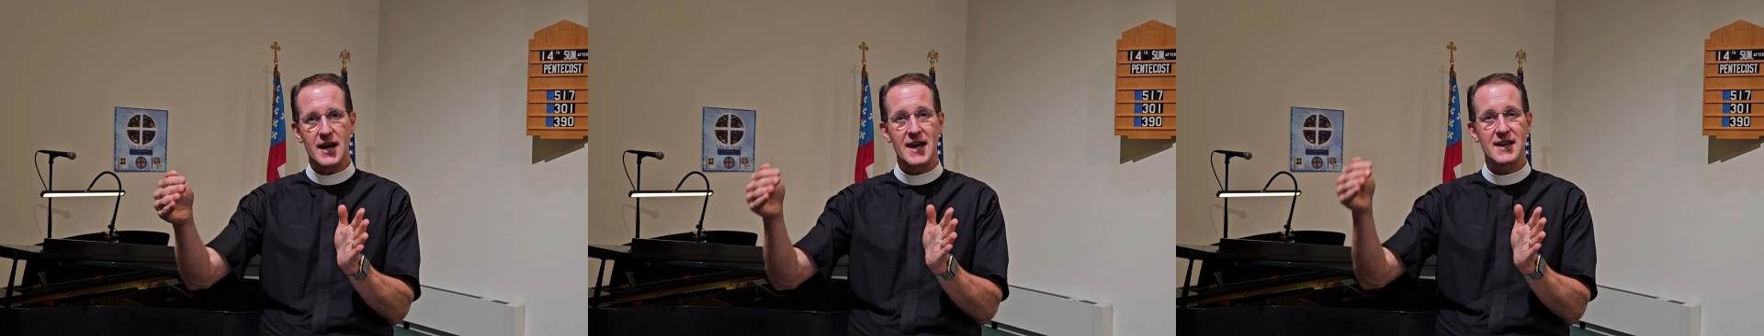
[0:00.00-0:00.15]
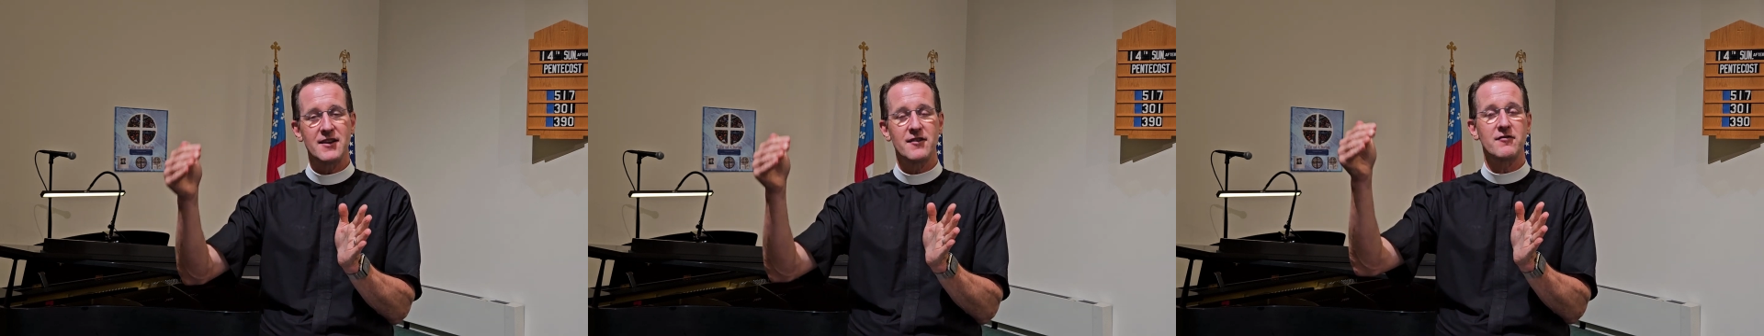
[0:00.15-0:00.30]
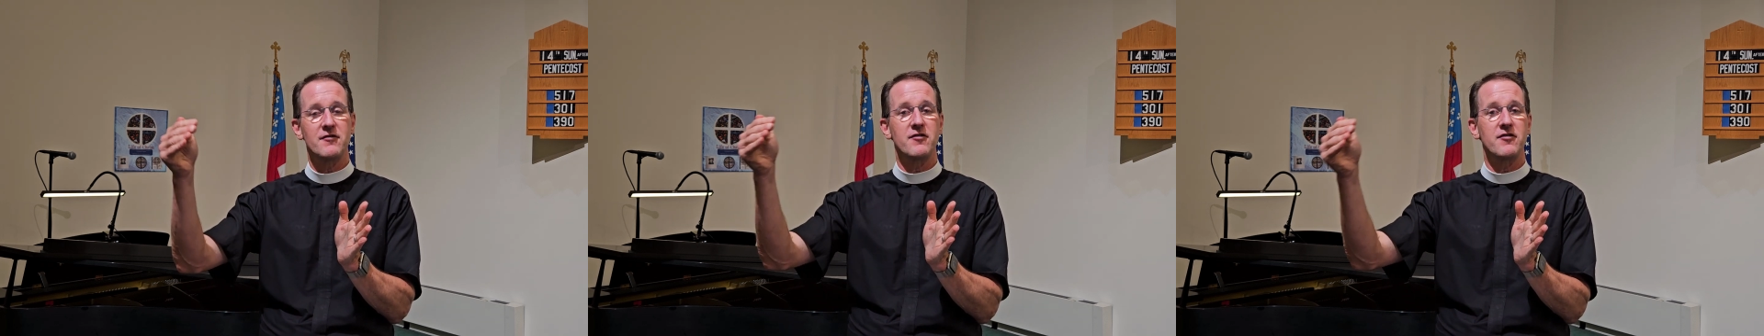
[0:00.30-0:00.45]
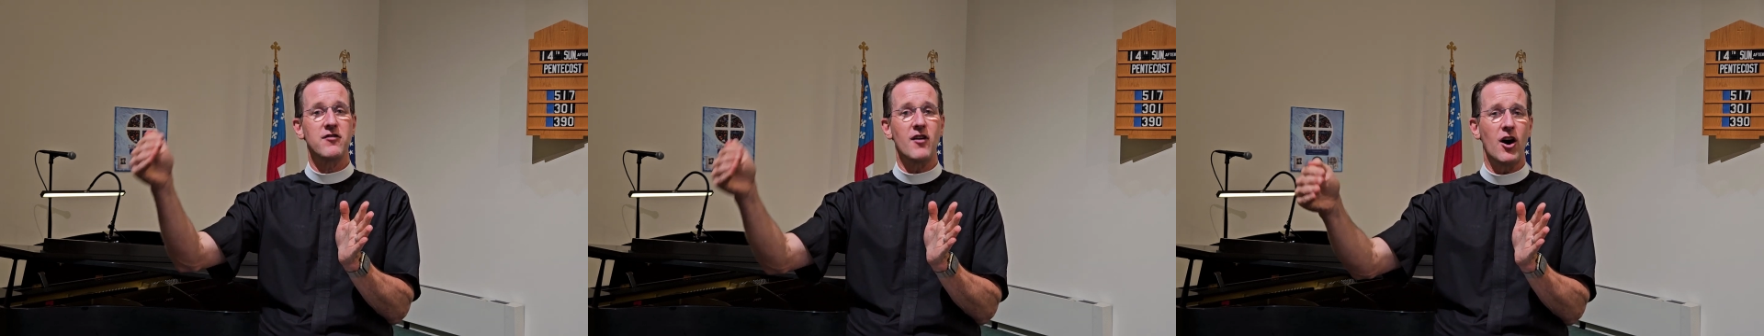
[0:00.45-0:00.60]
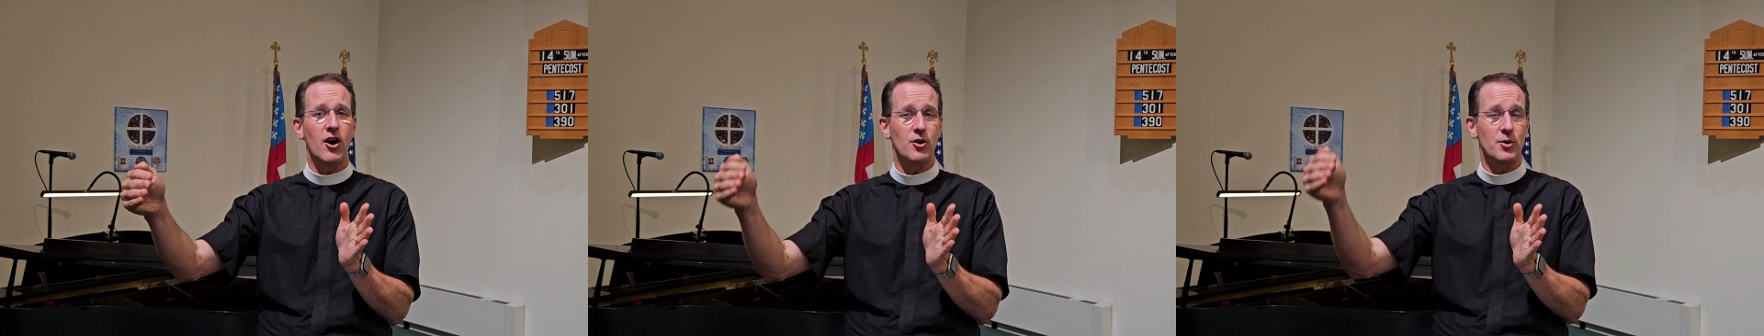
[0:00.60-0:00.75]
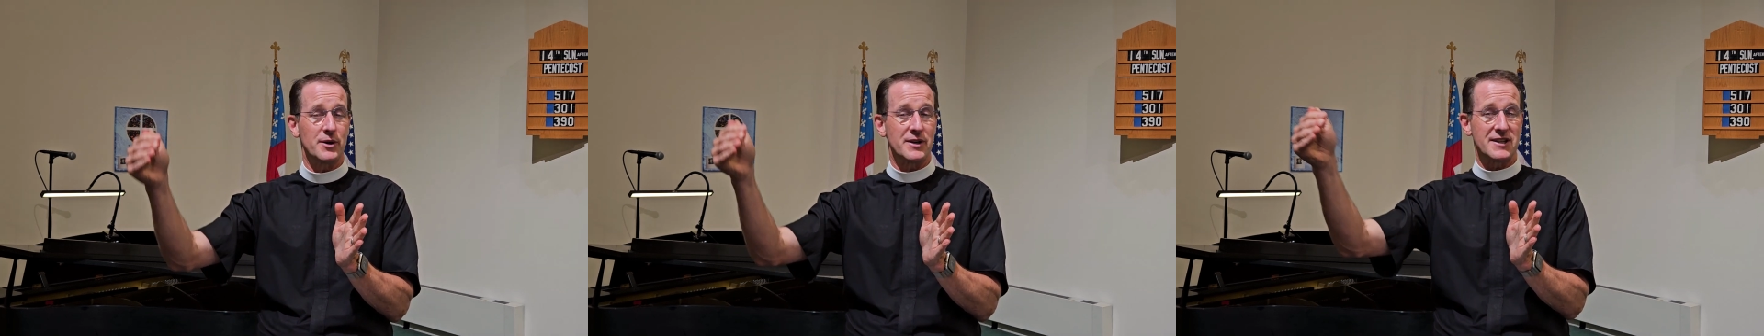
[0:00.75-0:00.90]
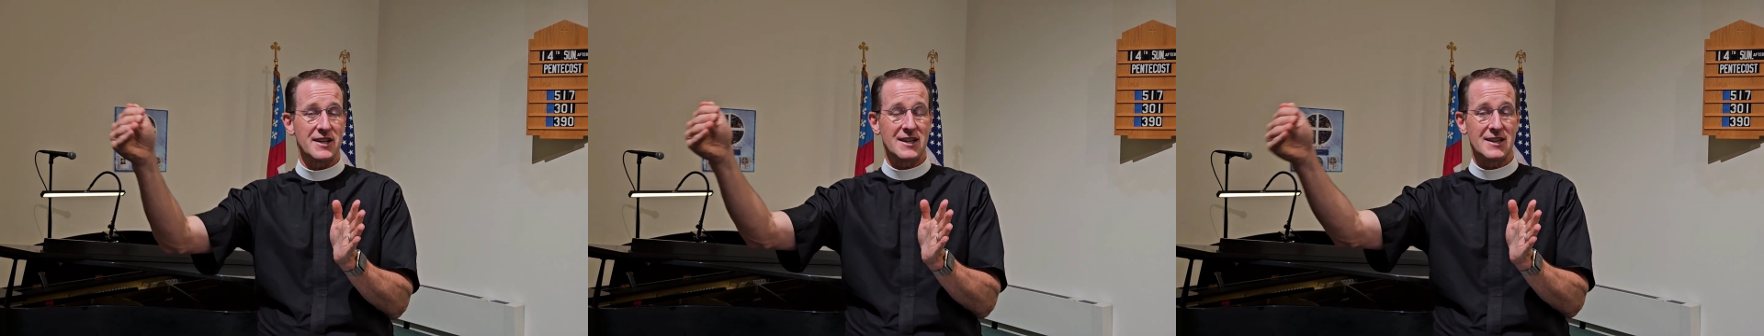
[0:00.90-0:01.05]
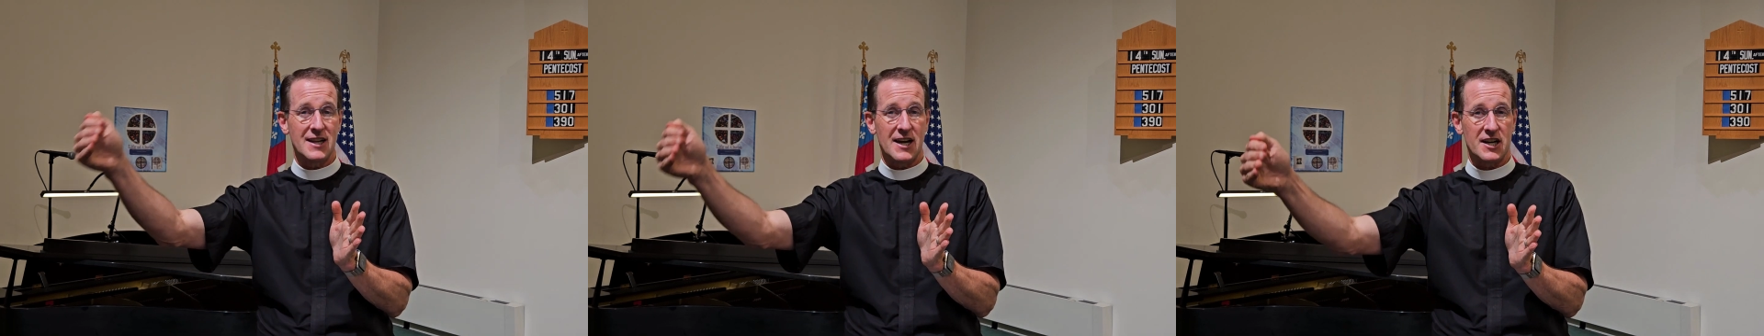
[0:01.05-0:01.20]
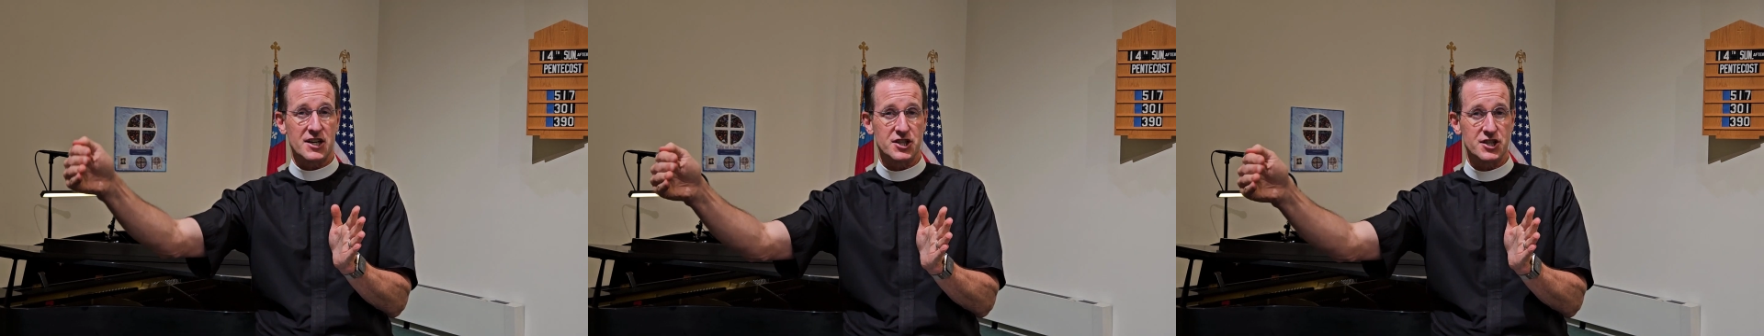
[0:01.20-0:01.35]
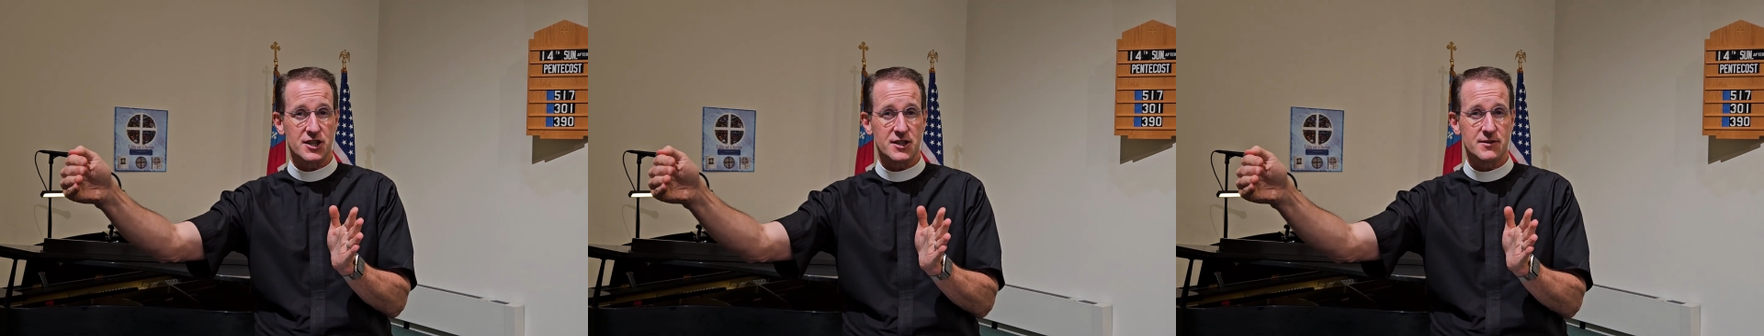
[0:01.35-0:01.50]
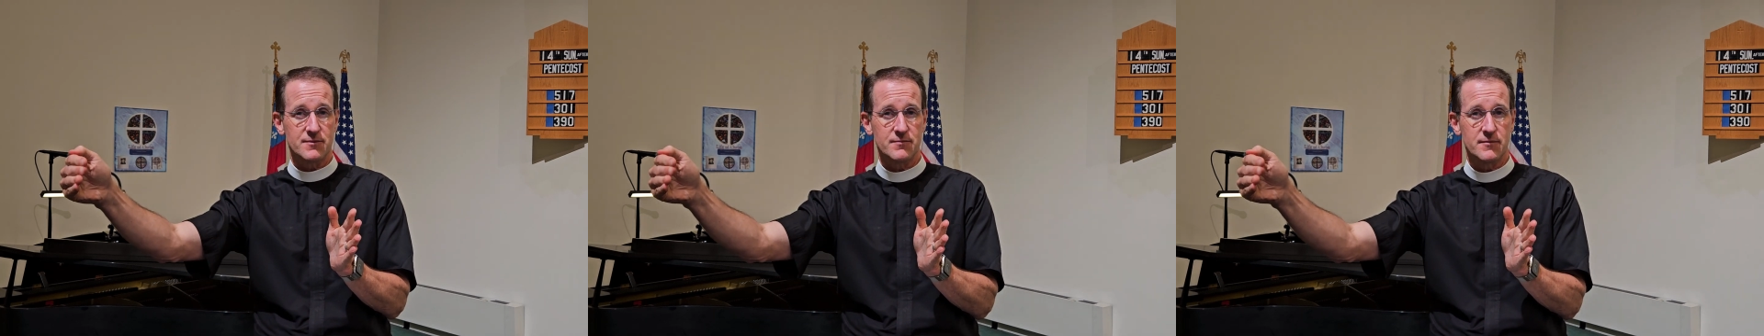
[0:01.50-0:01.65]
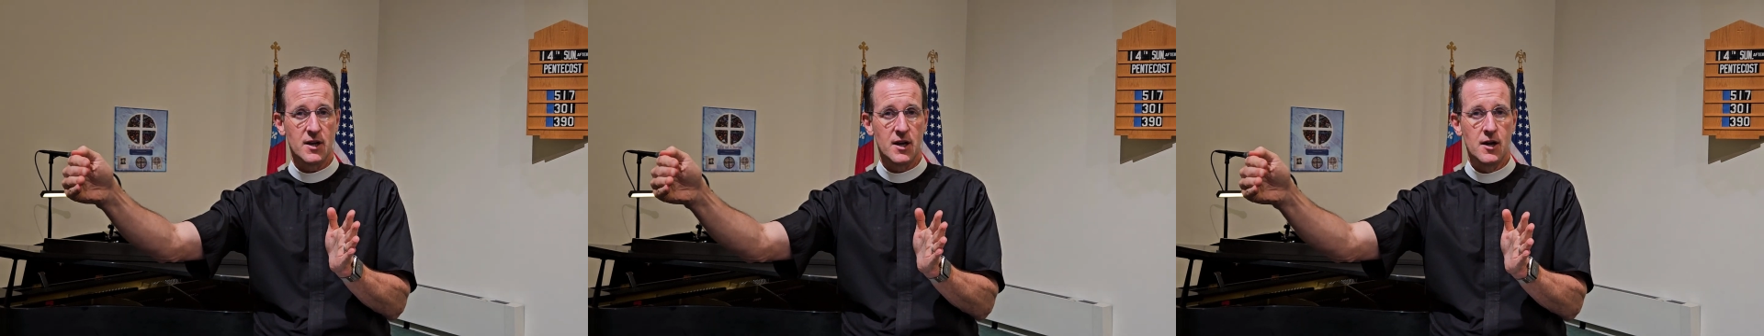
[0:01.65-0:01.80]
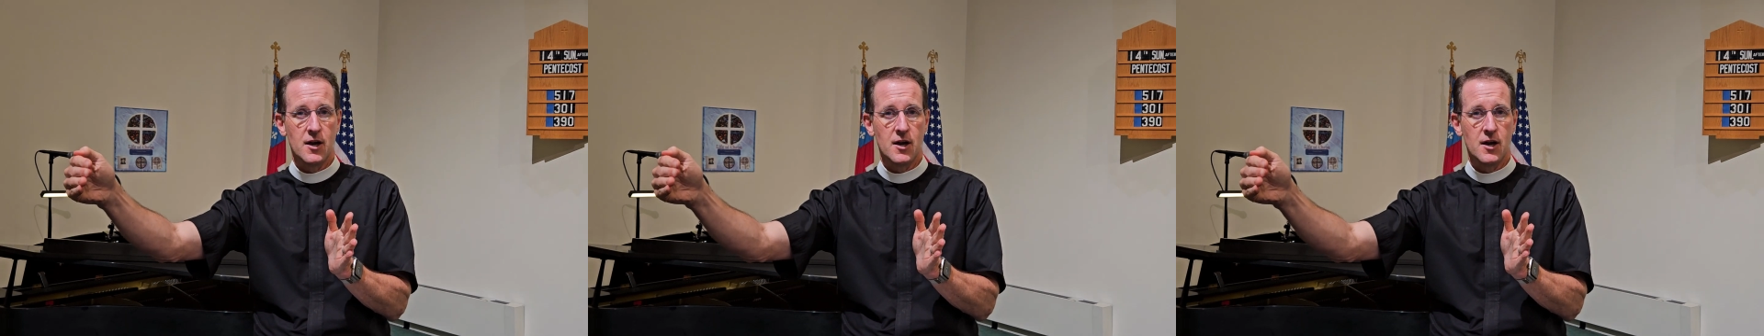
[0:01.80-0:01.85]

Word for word: and then following the election,